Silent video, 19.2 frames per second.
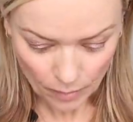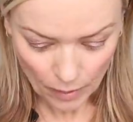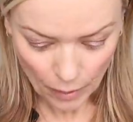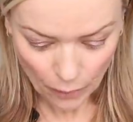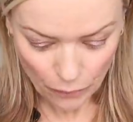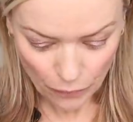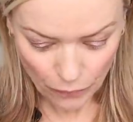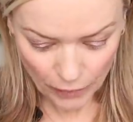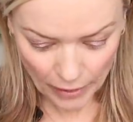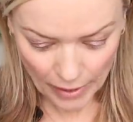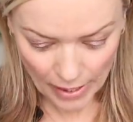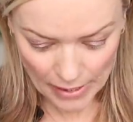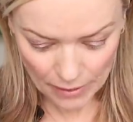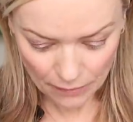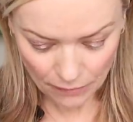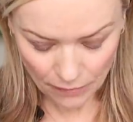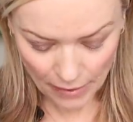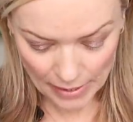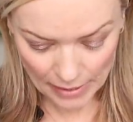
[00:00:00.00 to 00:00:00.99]

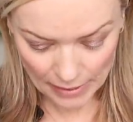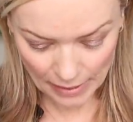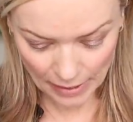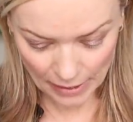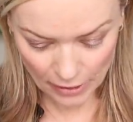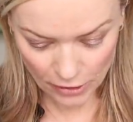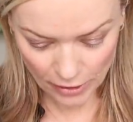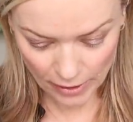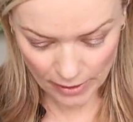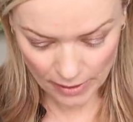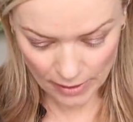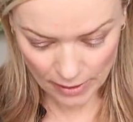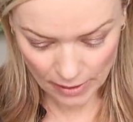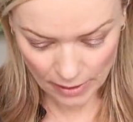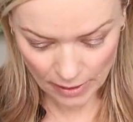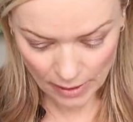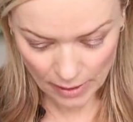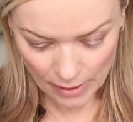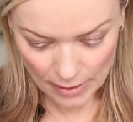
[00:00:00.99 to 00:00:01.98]
Forget fake lashes.
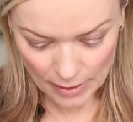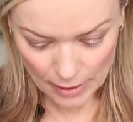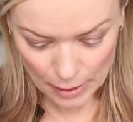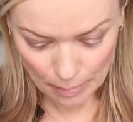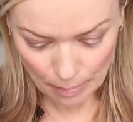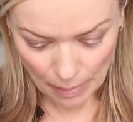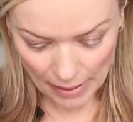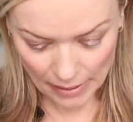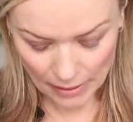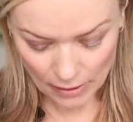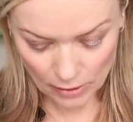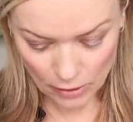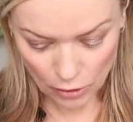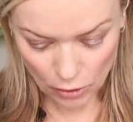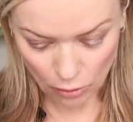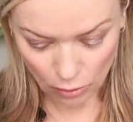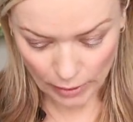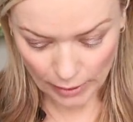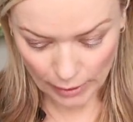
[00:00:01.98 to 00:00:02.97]
Spanx
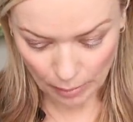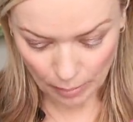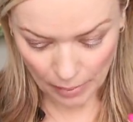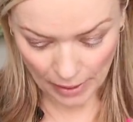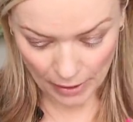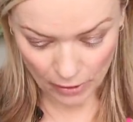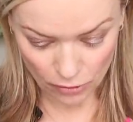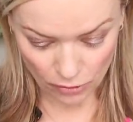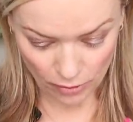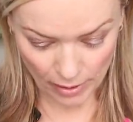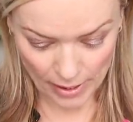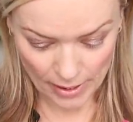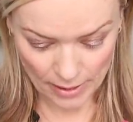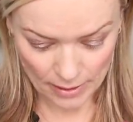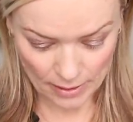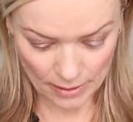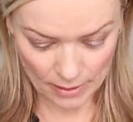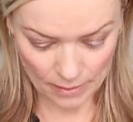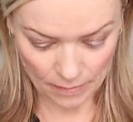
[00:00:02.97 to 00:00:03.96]
to your little black
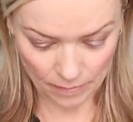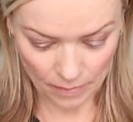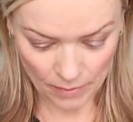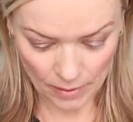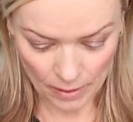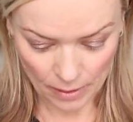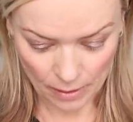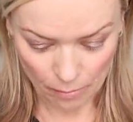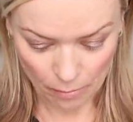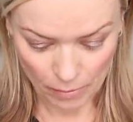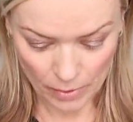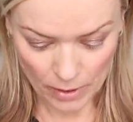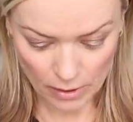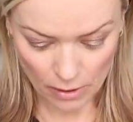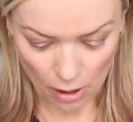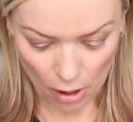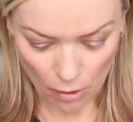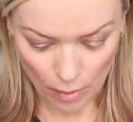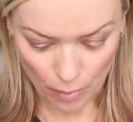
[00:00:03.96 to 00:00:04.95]
dress.
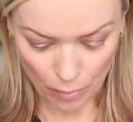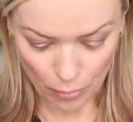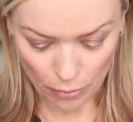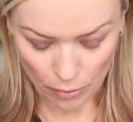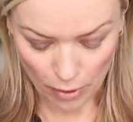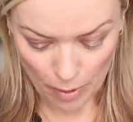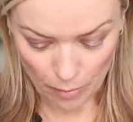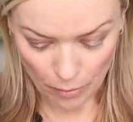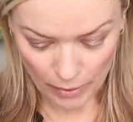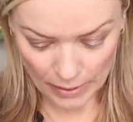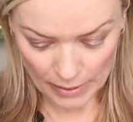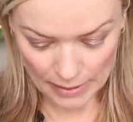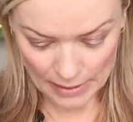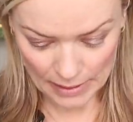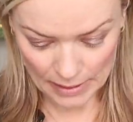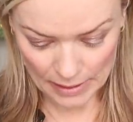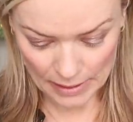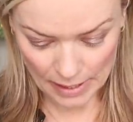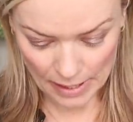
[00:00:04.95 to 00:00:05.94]
Mascara primer
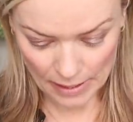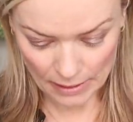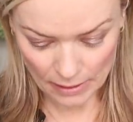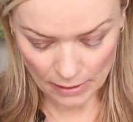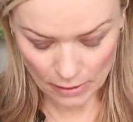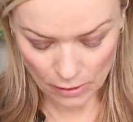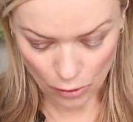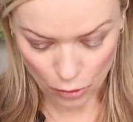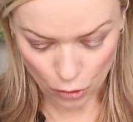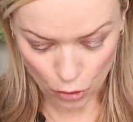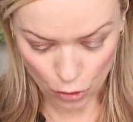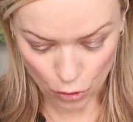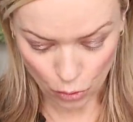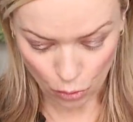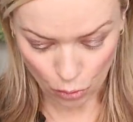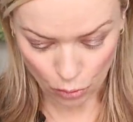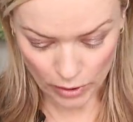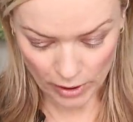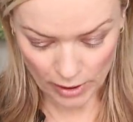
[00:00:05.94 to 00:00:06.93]
extends the
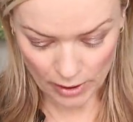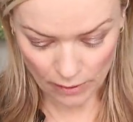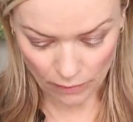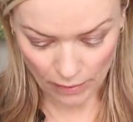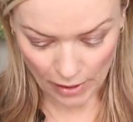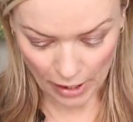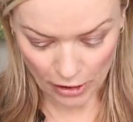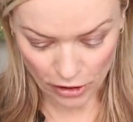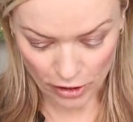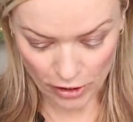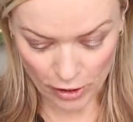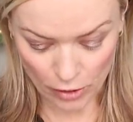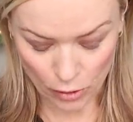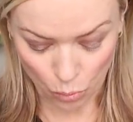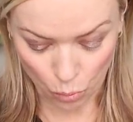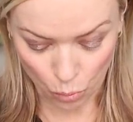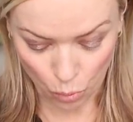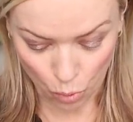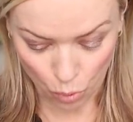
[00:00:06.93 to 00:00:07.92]
shortest of lashes. Its
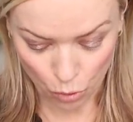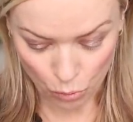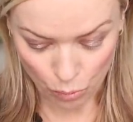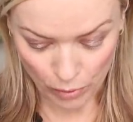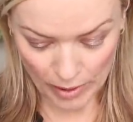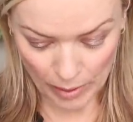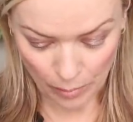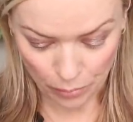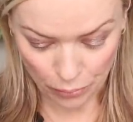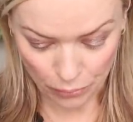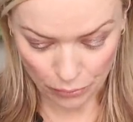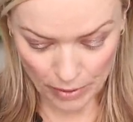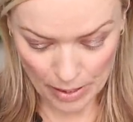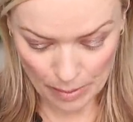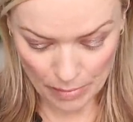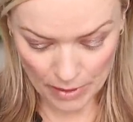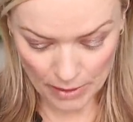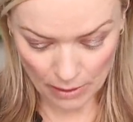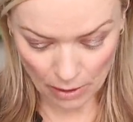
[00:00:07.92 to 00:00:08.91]
award-winning
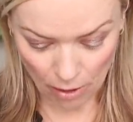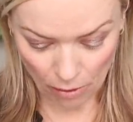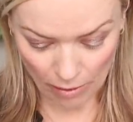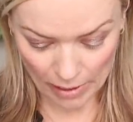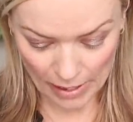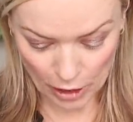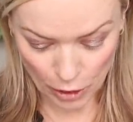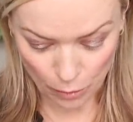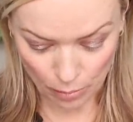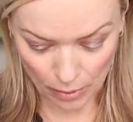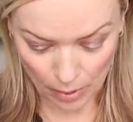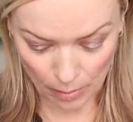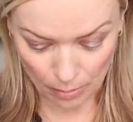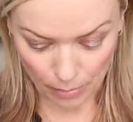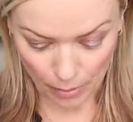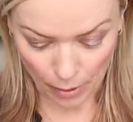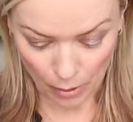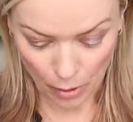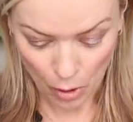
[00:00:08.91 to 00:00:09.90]
pre-mascara lash
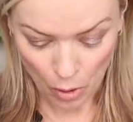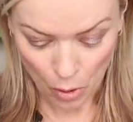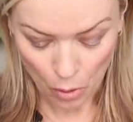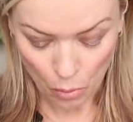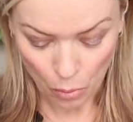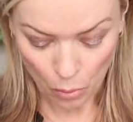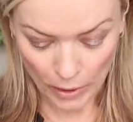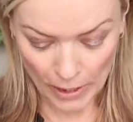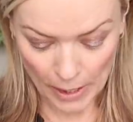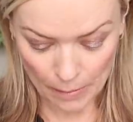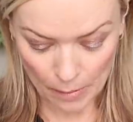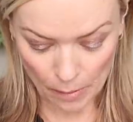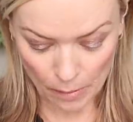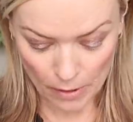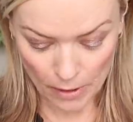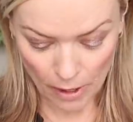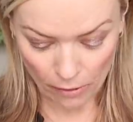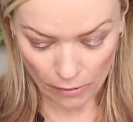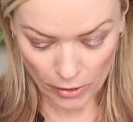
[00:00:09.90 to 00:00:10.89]
plumper will keep
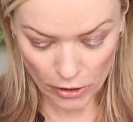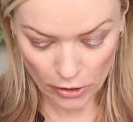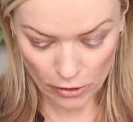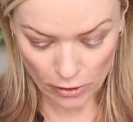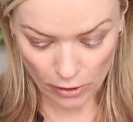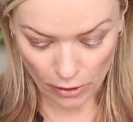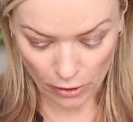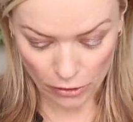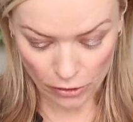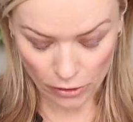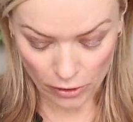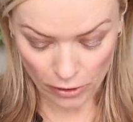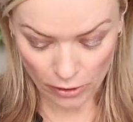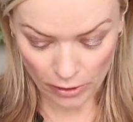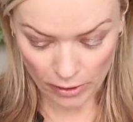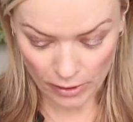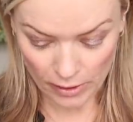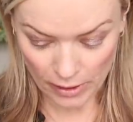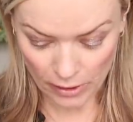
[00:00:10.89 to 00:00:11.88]
them nourished, nurtured
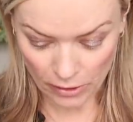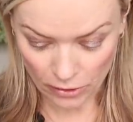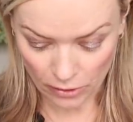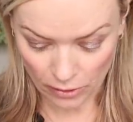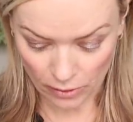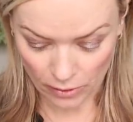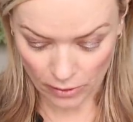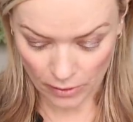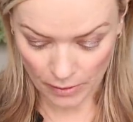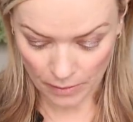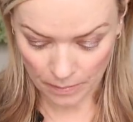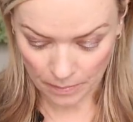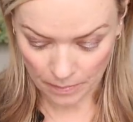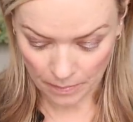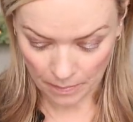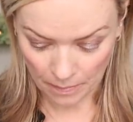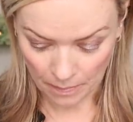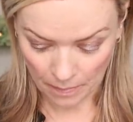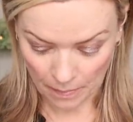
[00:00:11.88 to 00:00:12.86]
and conditioned.
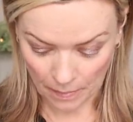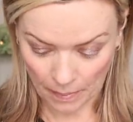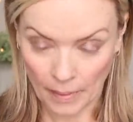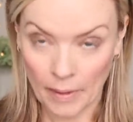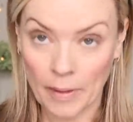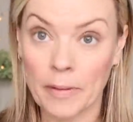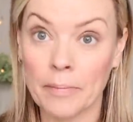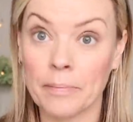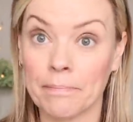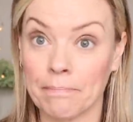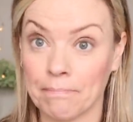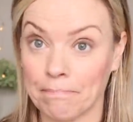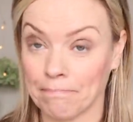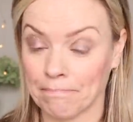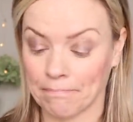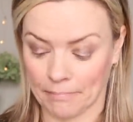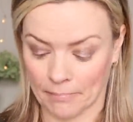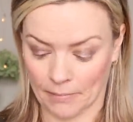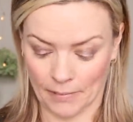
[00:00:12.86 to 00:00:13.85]

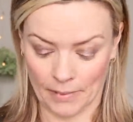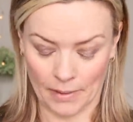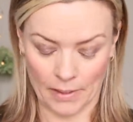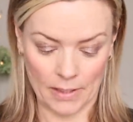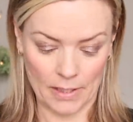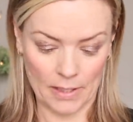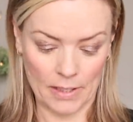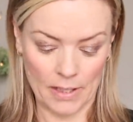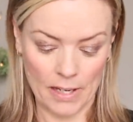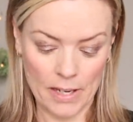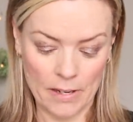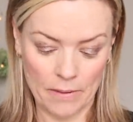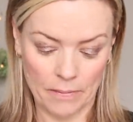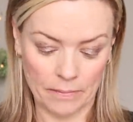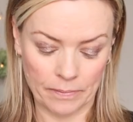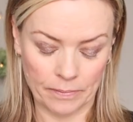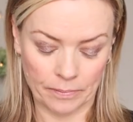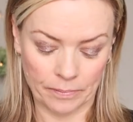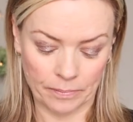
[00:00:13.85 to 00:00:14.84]
Let's see.